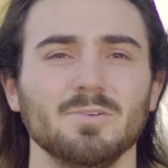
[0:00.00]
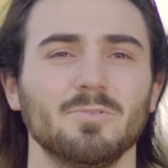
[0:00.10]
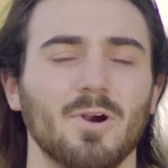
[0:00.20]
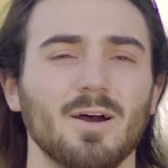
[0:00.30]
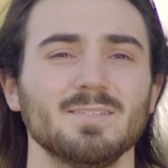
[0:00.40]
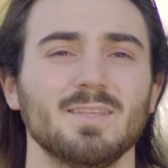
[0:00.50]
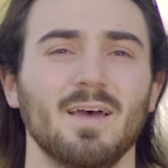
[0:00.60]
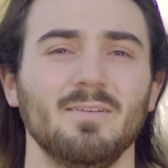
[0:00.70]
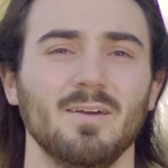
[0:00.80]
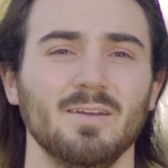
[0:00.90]
you cross
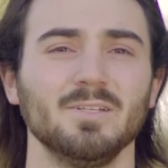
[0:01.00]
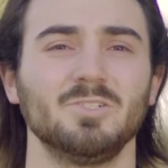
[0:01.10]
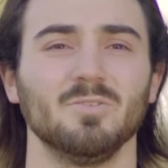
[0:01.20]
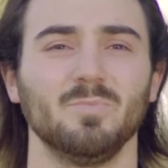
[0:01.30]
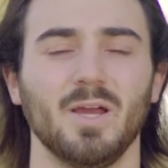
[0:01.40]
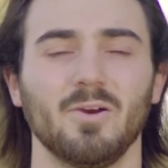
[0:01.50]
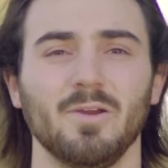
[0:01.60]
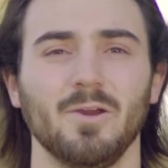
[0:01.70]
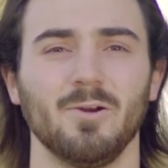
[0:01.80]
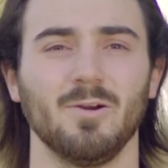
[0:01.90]
that initial
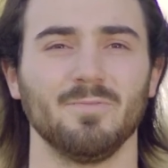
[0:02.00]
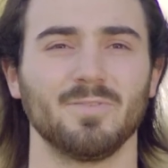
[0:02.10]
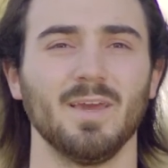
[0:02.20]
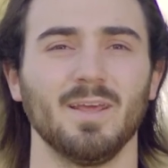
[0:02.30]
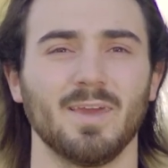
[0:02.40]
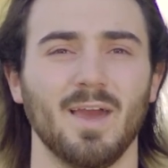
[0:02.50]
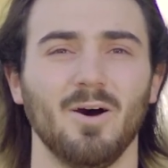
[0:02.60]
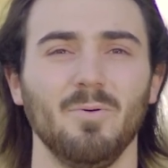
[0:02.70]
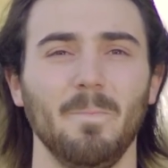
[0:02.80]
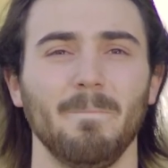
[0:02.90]
barrier of getting
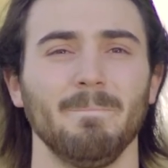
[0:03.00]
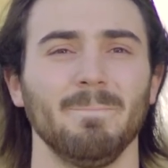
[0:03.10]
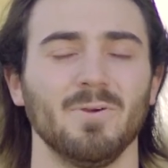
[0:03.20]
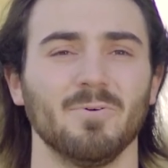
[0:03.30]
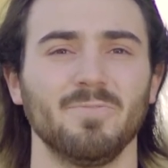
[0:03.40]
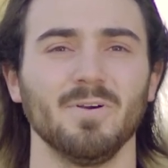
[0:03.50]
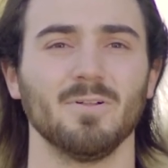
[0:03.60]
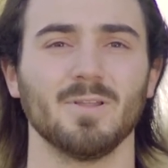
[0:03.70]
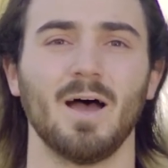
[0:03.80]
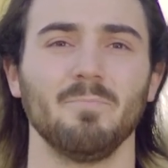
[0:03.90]
help, you'll feel
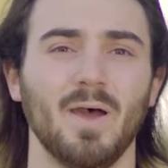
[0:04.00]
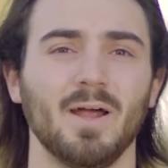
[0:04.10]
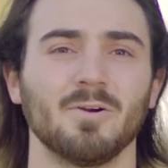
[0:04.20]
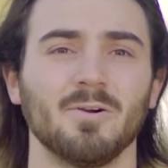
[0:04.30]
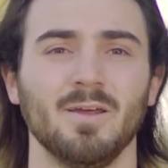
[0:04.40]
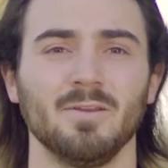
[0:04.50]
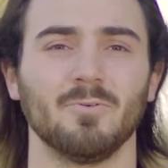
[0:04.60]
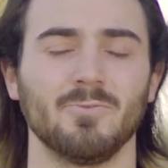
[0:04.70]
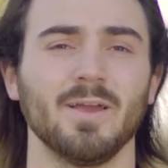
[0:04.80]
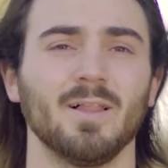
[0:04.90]
a lot better and
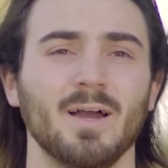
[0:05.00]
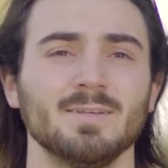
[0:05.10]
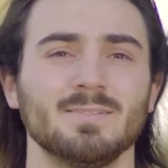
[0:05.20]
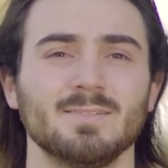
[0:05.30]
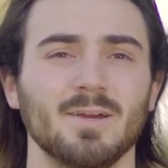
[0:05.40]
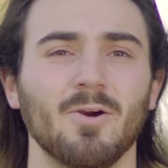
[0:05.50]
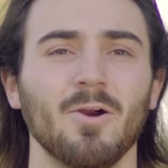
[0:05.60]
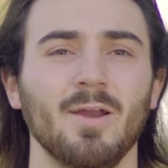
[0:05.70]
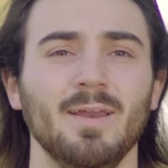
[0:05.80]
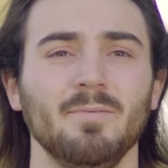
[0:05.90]
you'll realize there
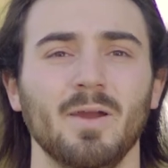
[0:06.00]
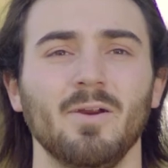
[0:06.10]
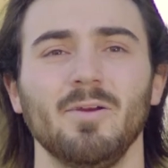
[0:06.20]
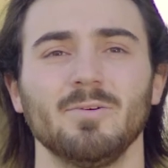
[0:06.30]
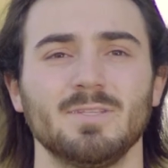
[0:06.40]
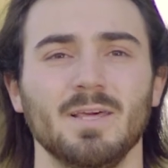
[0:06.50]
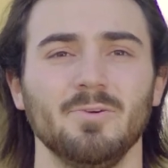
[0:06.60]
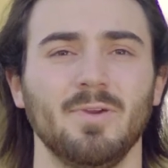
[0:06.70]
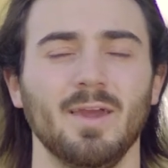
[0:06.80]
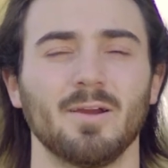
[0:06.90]
aren't any barriers that
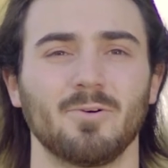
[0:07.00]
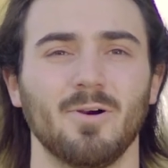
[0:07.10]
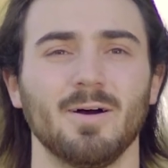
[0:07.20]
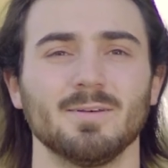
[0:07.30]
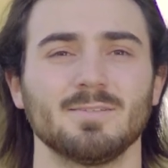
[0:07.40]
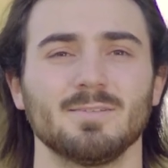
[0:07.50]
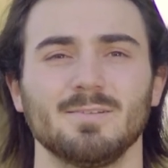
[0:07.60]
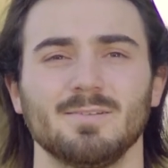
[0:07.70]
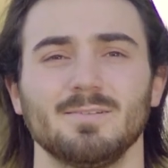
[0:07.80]
you can't cross.